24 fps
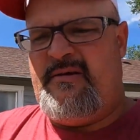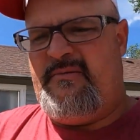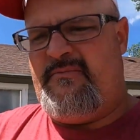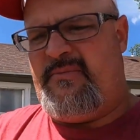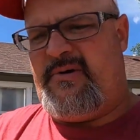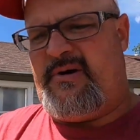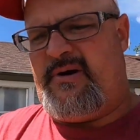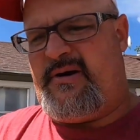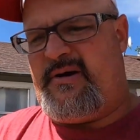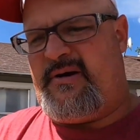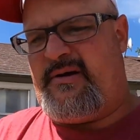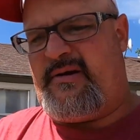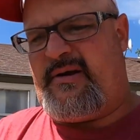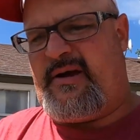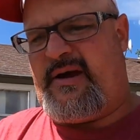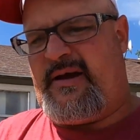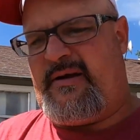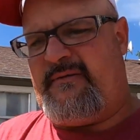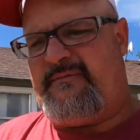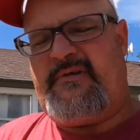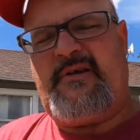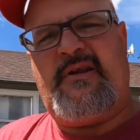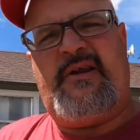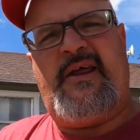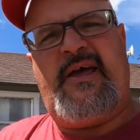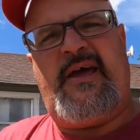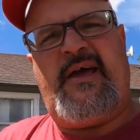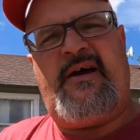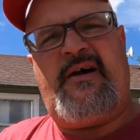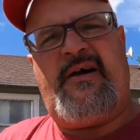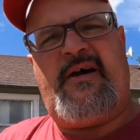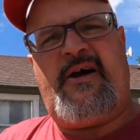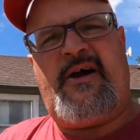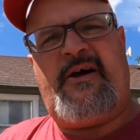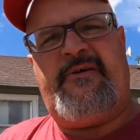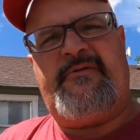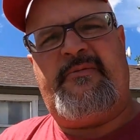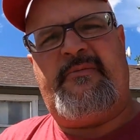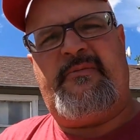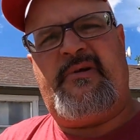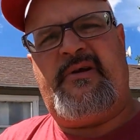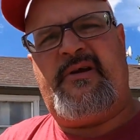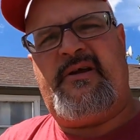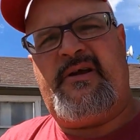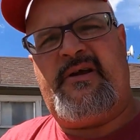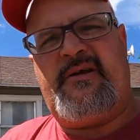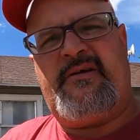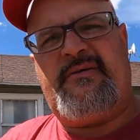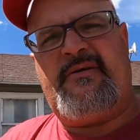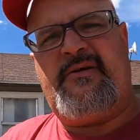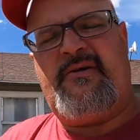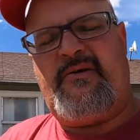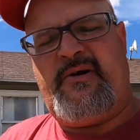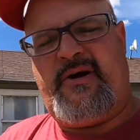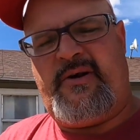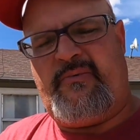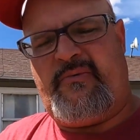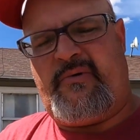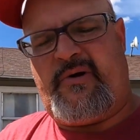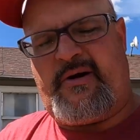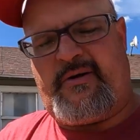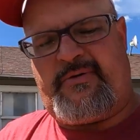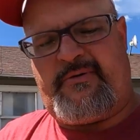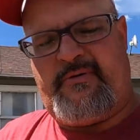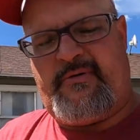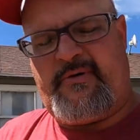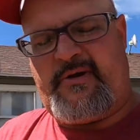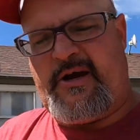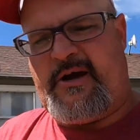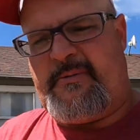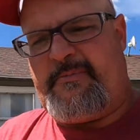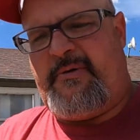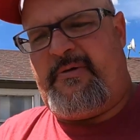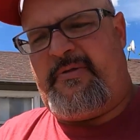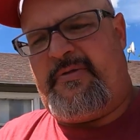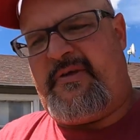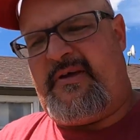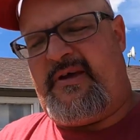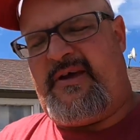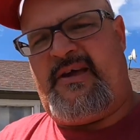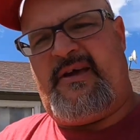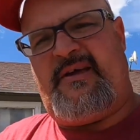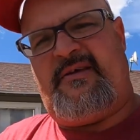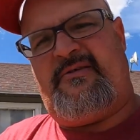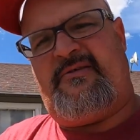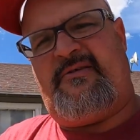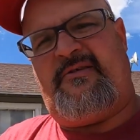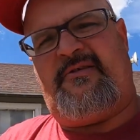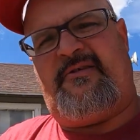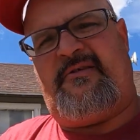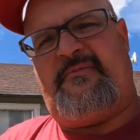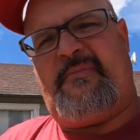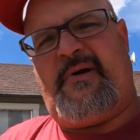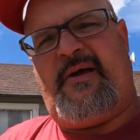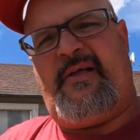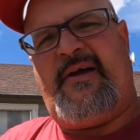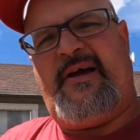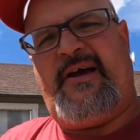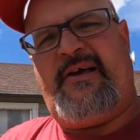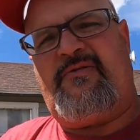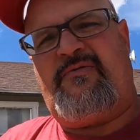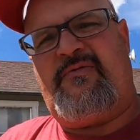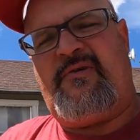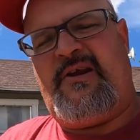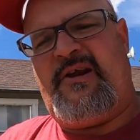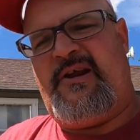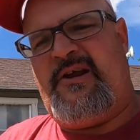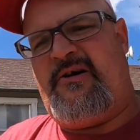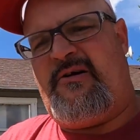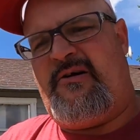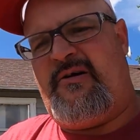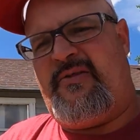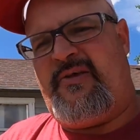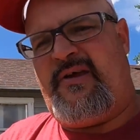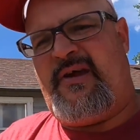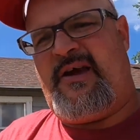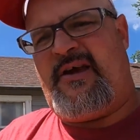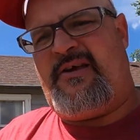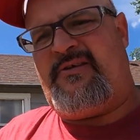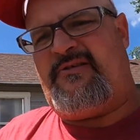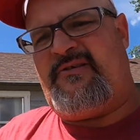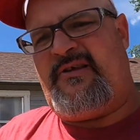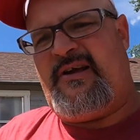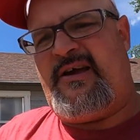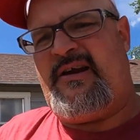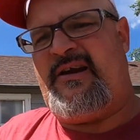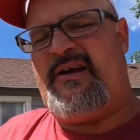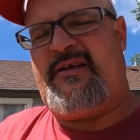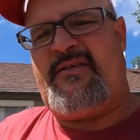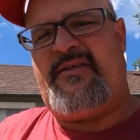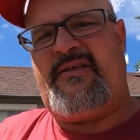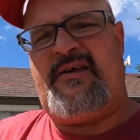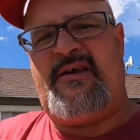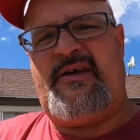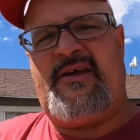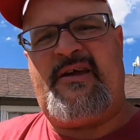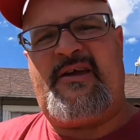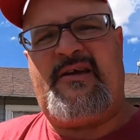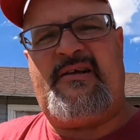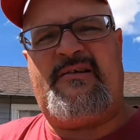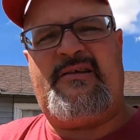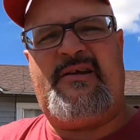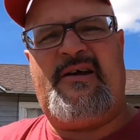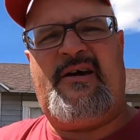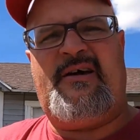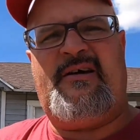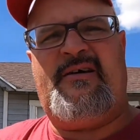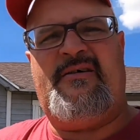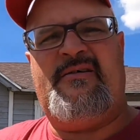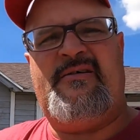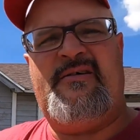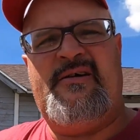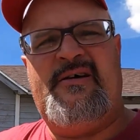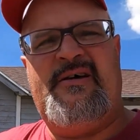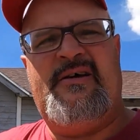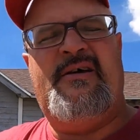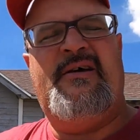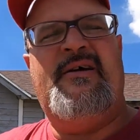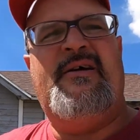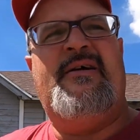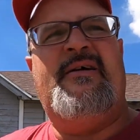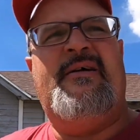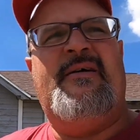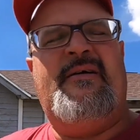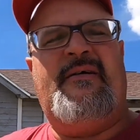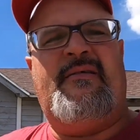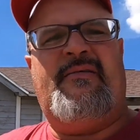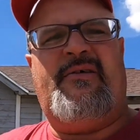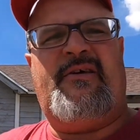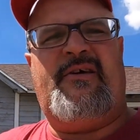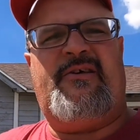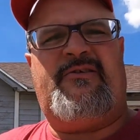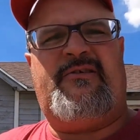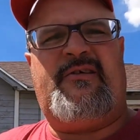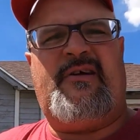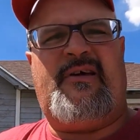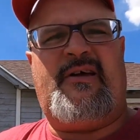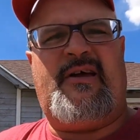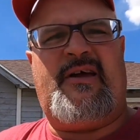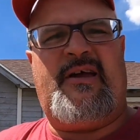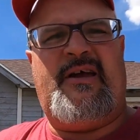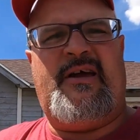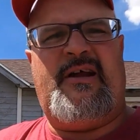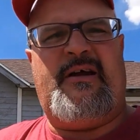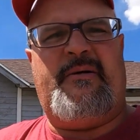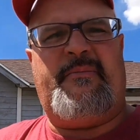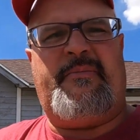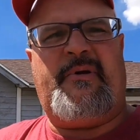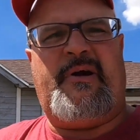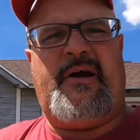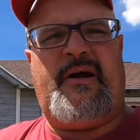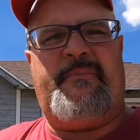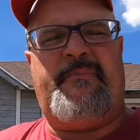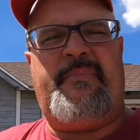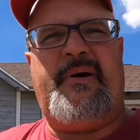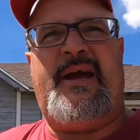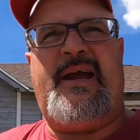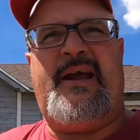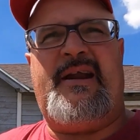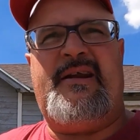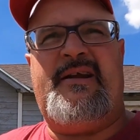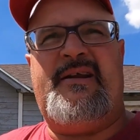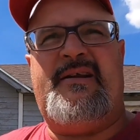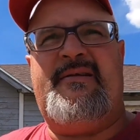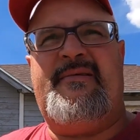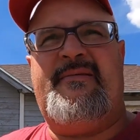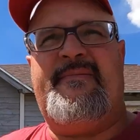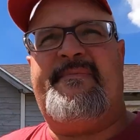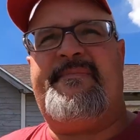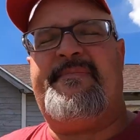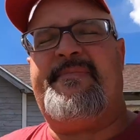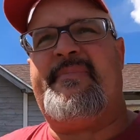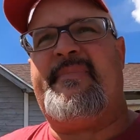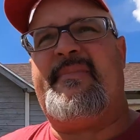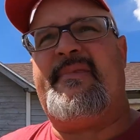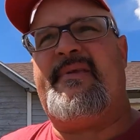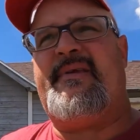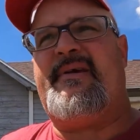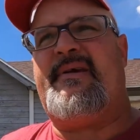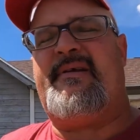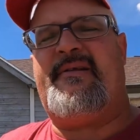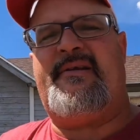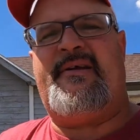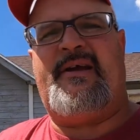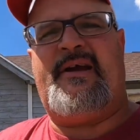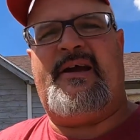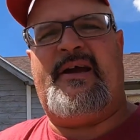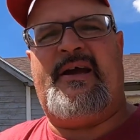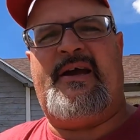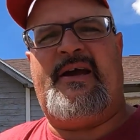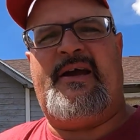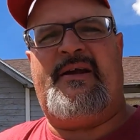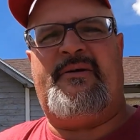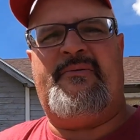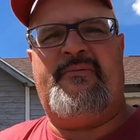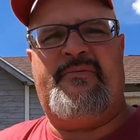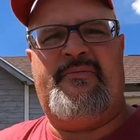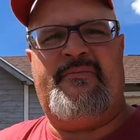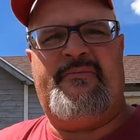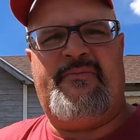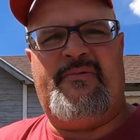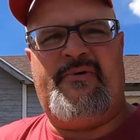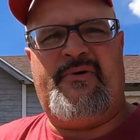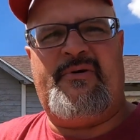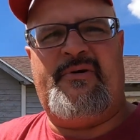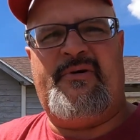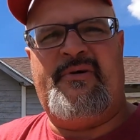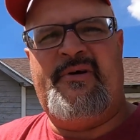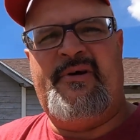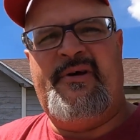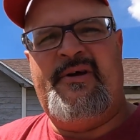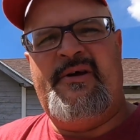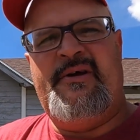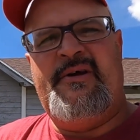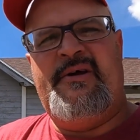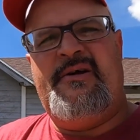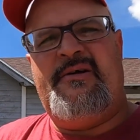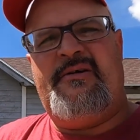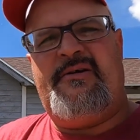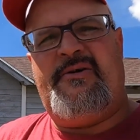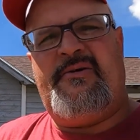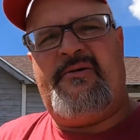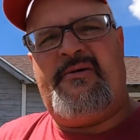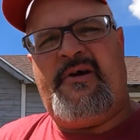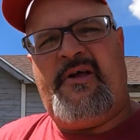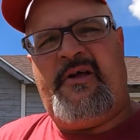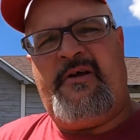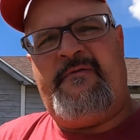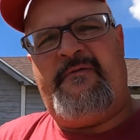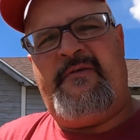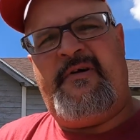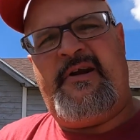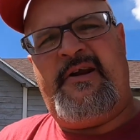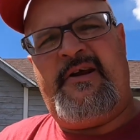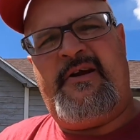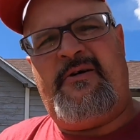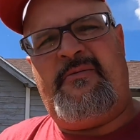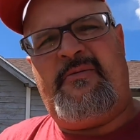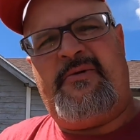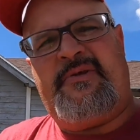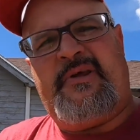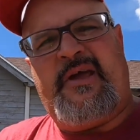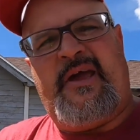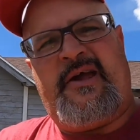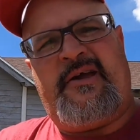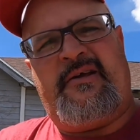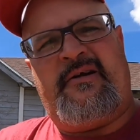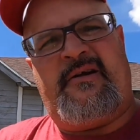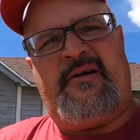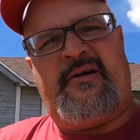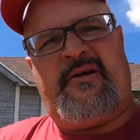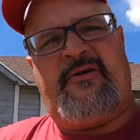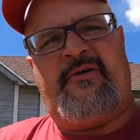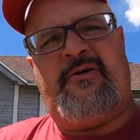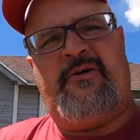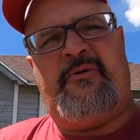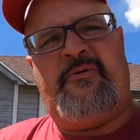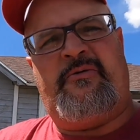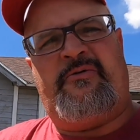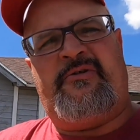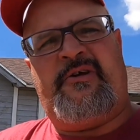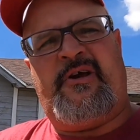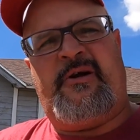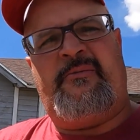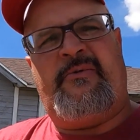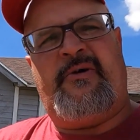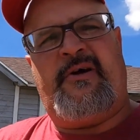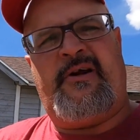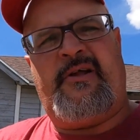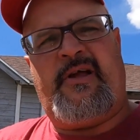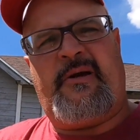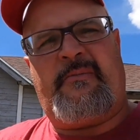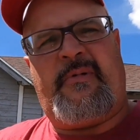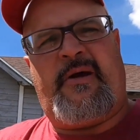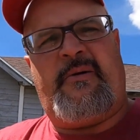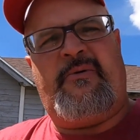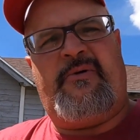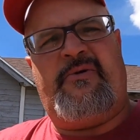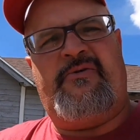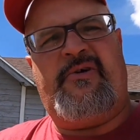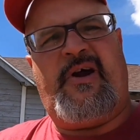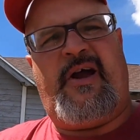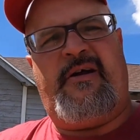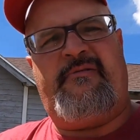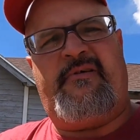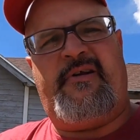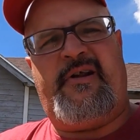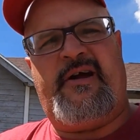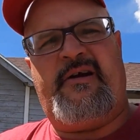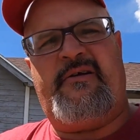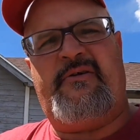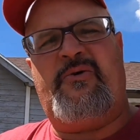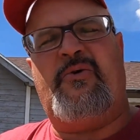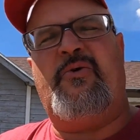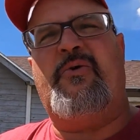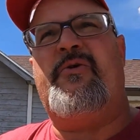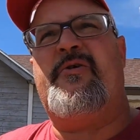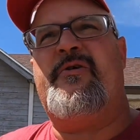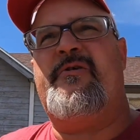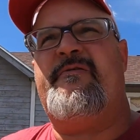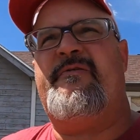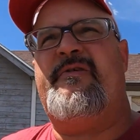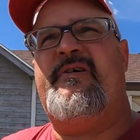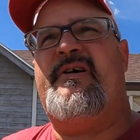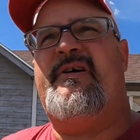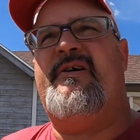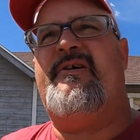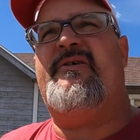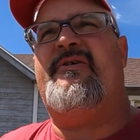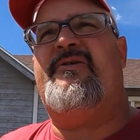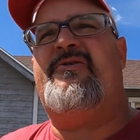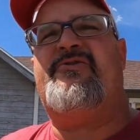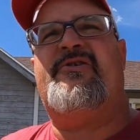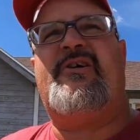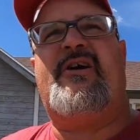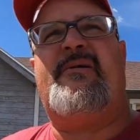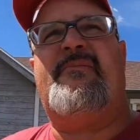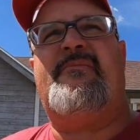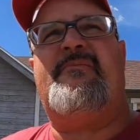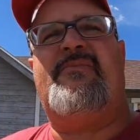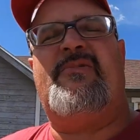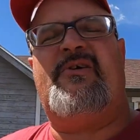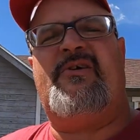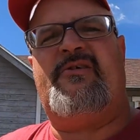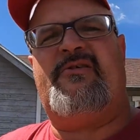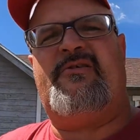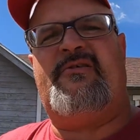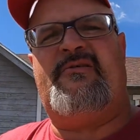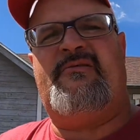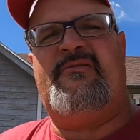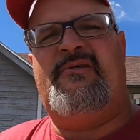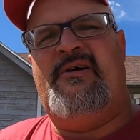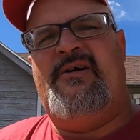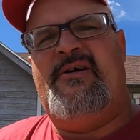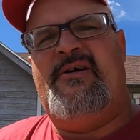But I have today off. I'm gonna go ahead and walk through a couple things. This is my last video on the S10, I think, at least till I get it probably painted, and then we'll do another video and we'll take it on a cruise somewhere. Like maybe we'll drive it down to Orderville or something, just